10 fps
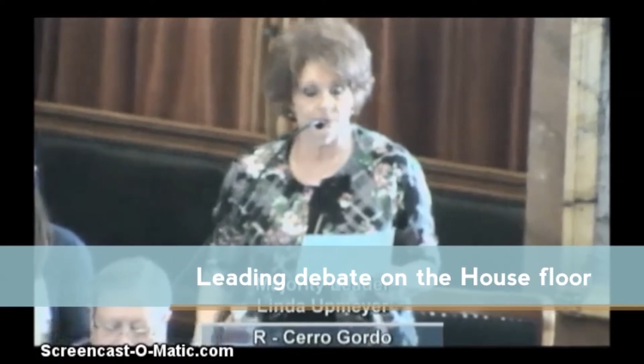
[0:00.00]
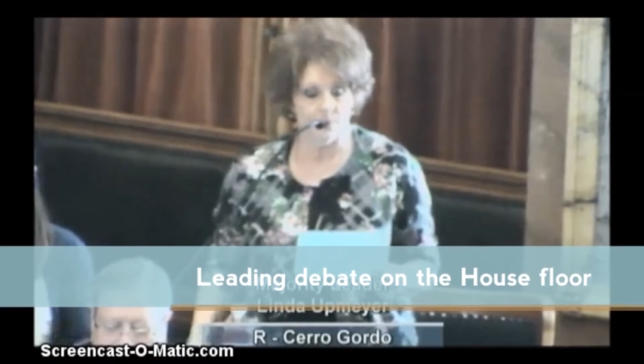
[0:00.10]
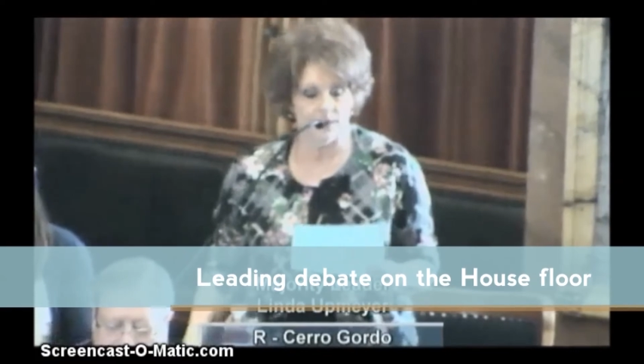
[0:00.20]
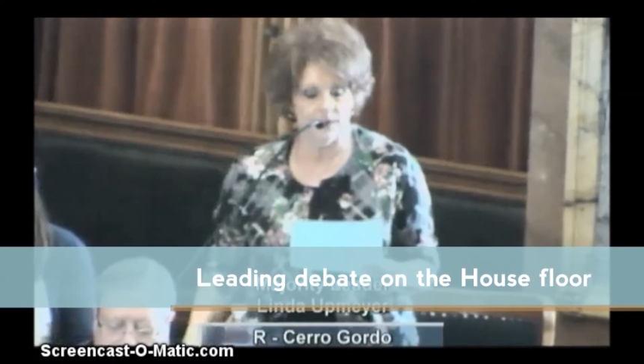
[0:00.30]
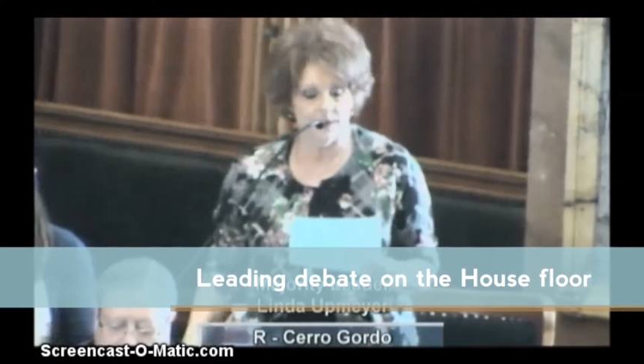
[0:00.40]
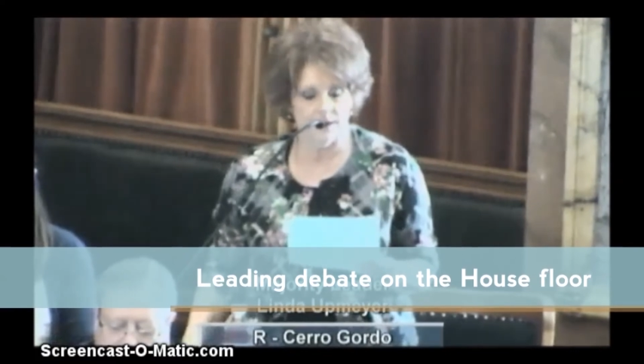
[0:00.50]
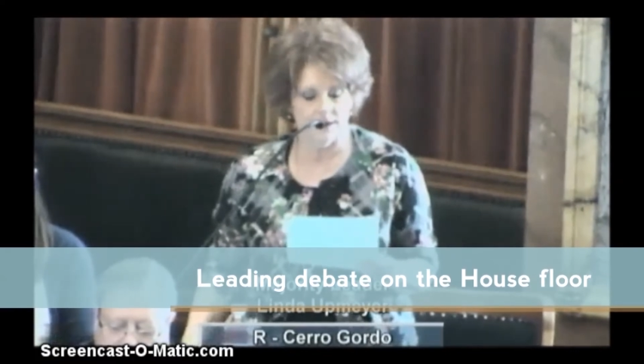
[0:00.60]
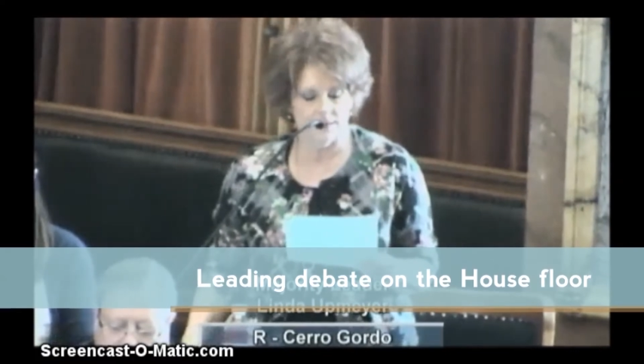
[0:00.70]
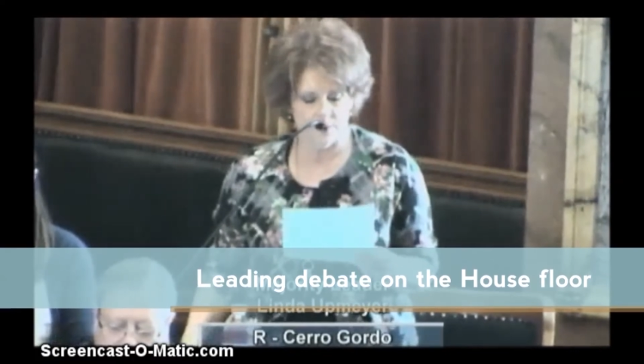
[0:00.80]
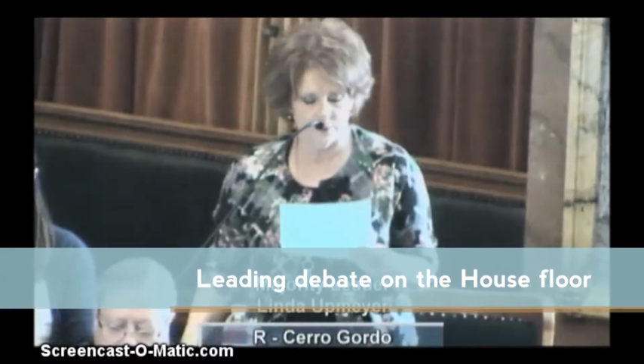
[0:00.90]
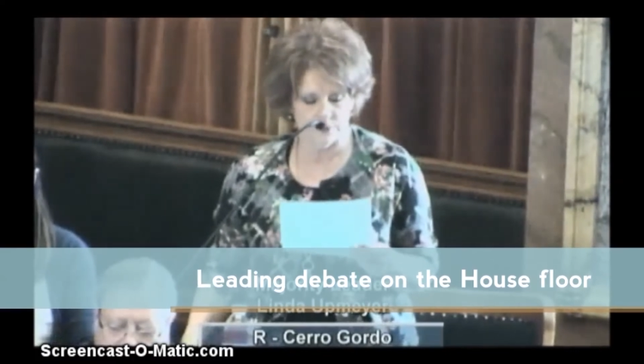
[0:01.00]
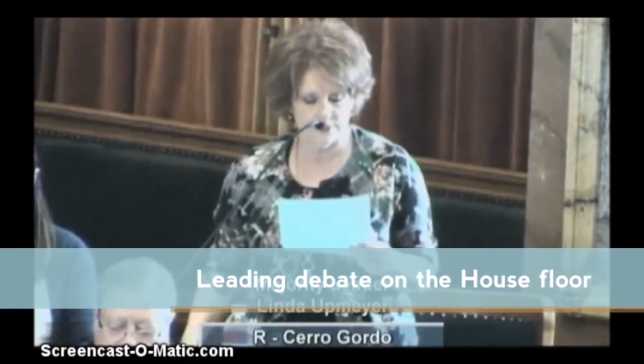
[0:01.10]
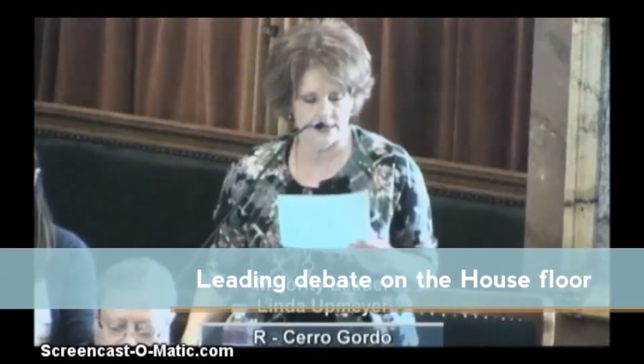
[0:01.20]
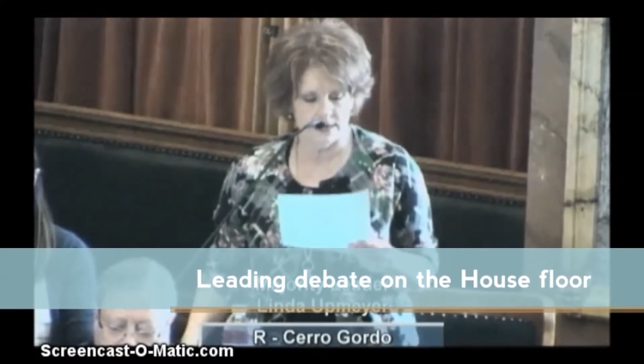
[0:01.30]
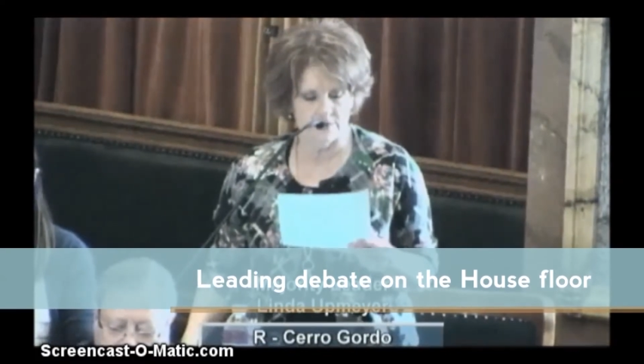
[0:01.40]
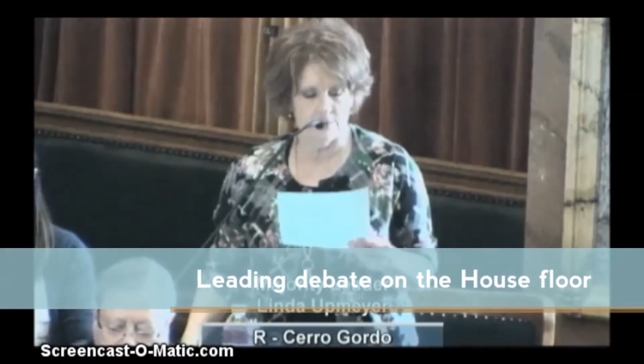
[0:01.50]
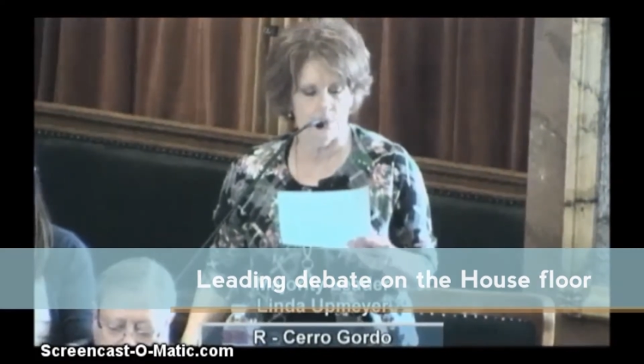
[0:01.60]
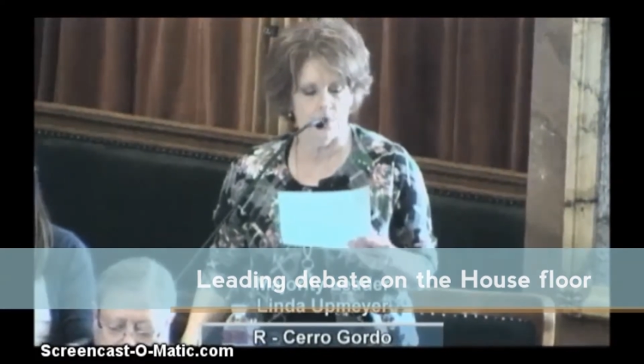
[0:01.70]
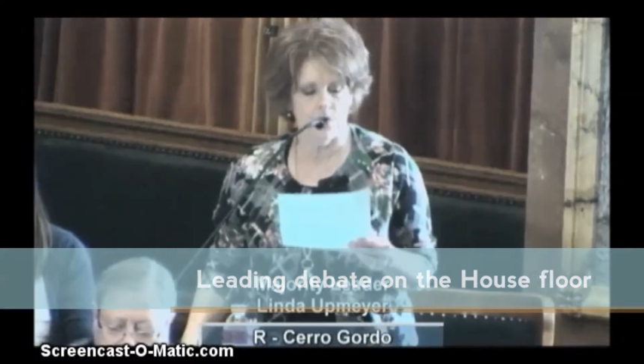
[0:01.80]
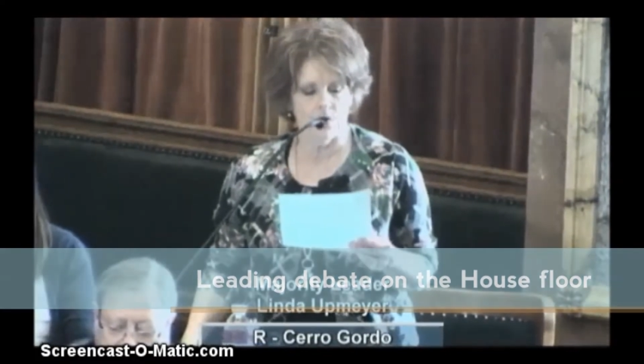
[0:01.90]
please recognize
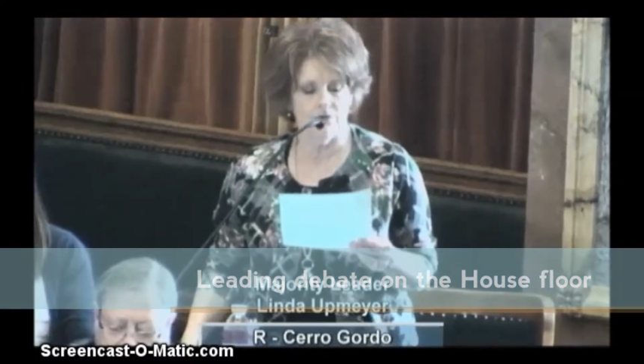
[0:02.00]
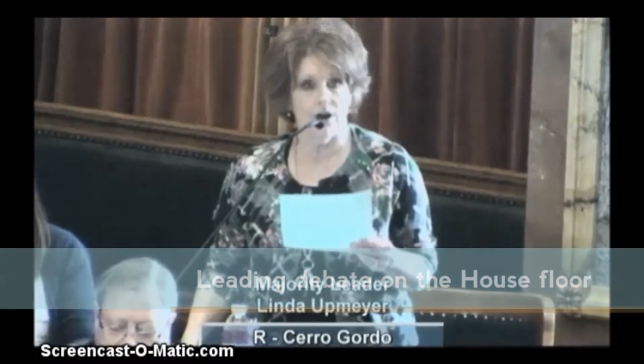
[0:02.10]
Representative Moore